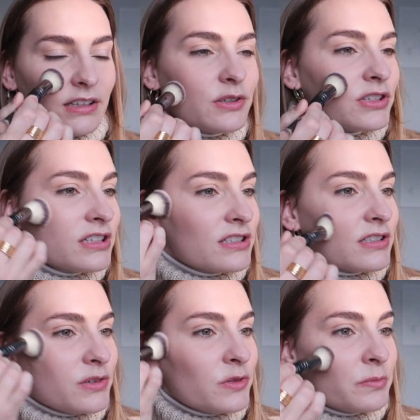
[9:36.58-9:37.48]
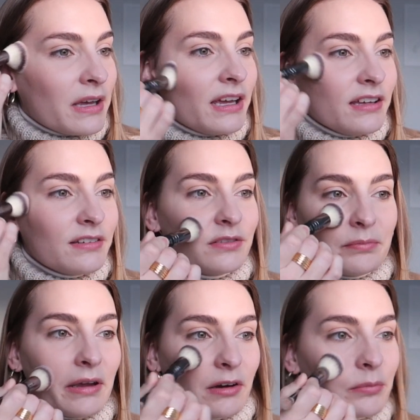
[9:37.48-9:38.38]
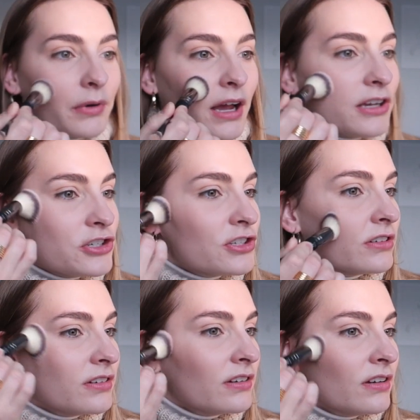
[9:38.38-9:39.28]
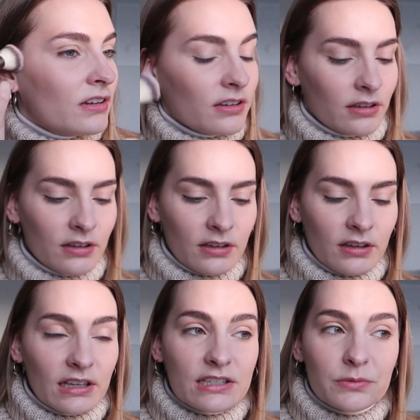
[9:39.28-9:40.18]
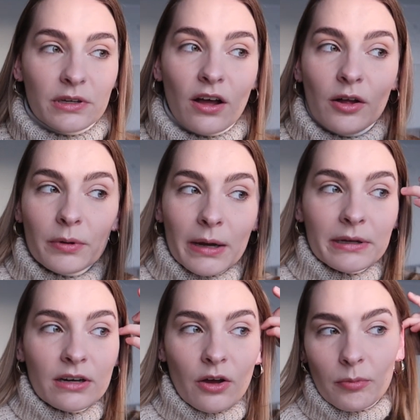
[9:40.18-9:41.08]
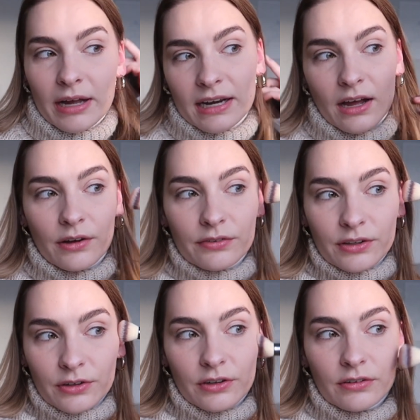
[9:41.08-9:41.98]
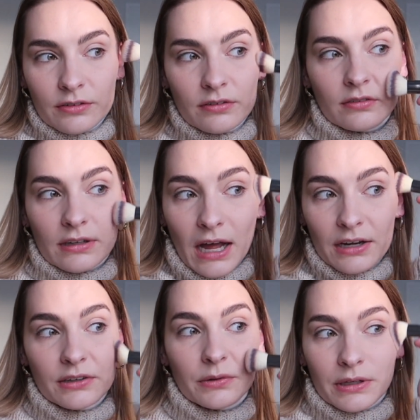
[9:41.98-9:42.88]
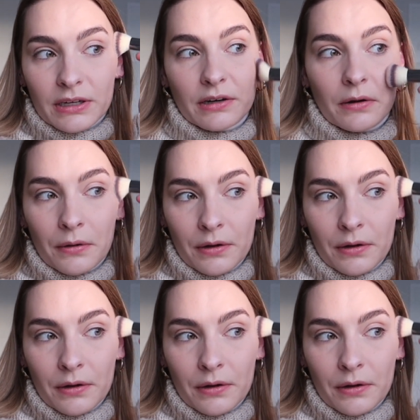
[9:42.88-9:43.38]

Usually just use my Merit brush. As we all probably know by now if you're not new here.